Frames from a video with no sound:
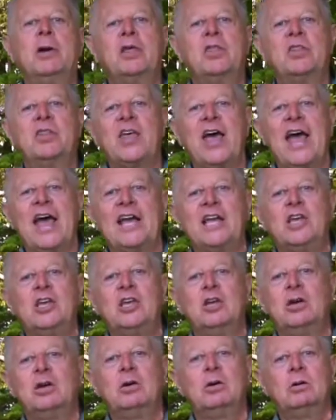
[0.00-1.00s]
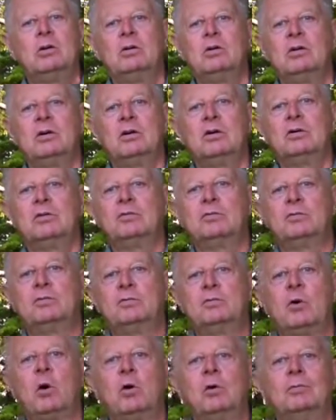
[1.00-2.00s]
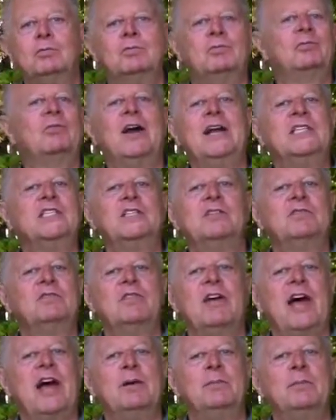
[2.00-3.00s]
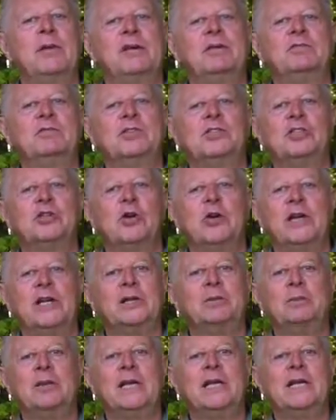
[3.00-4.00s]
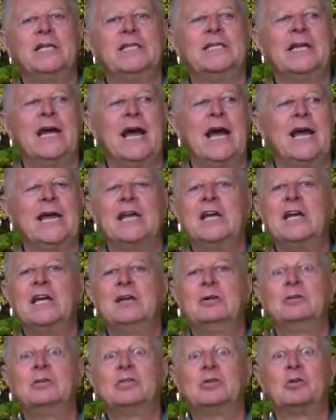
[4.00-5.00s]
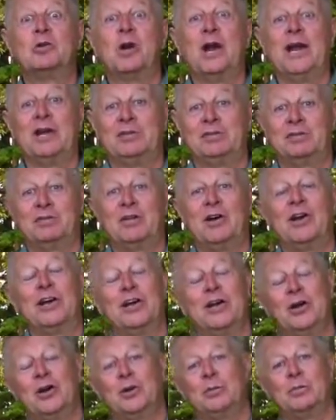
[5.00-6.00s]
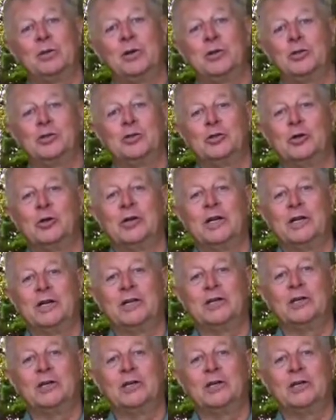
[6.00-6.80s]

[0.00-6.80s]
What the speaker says: to thank you, friends and family, for joining me today. It was great fun. I hope you enjoyed it